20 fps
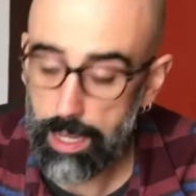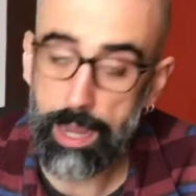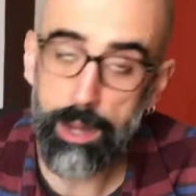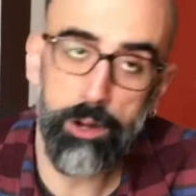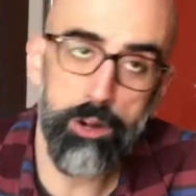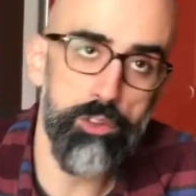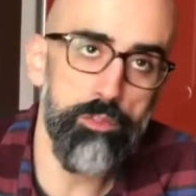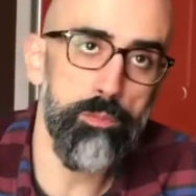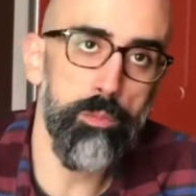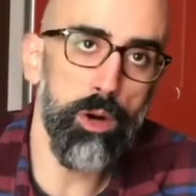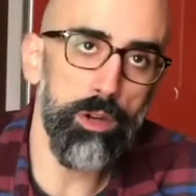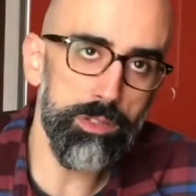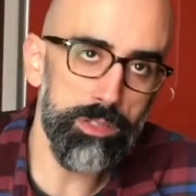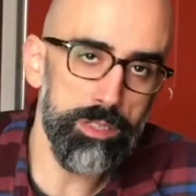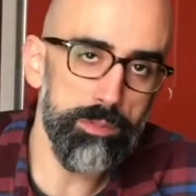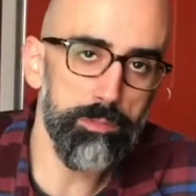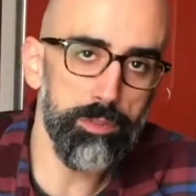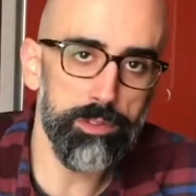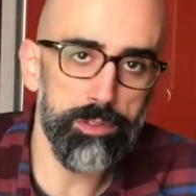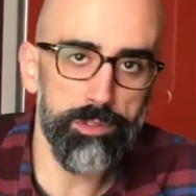know if
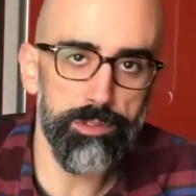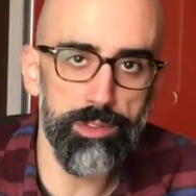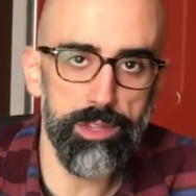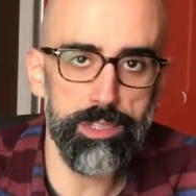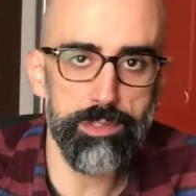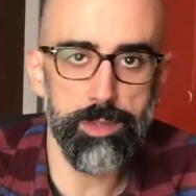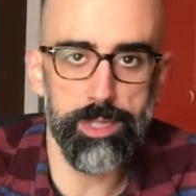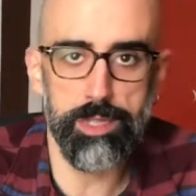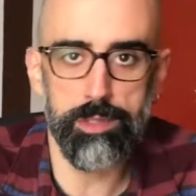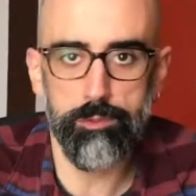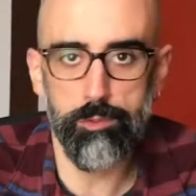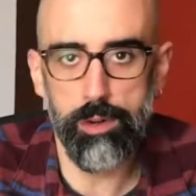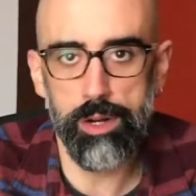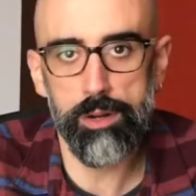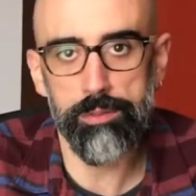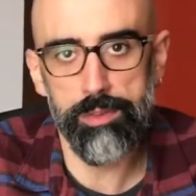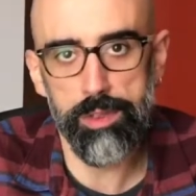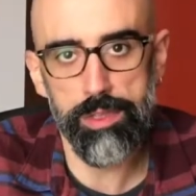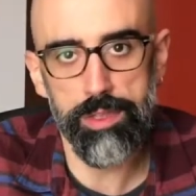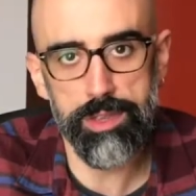most important things, but one
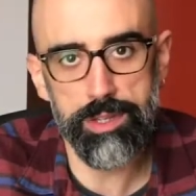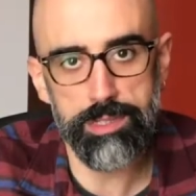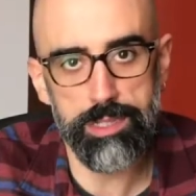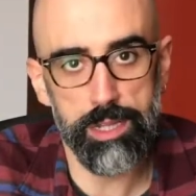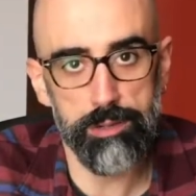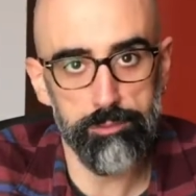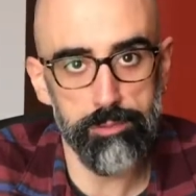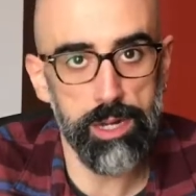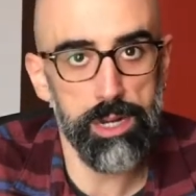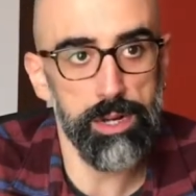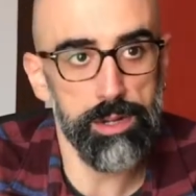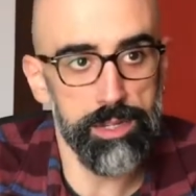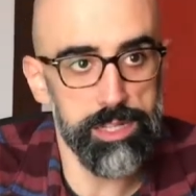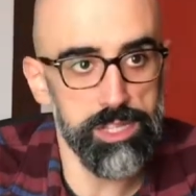of the things that really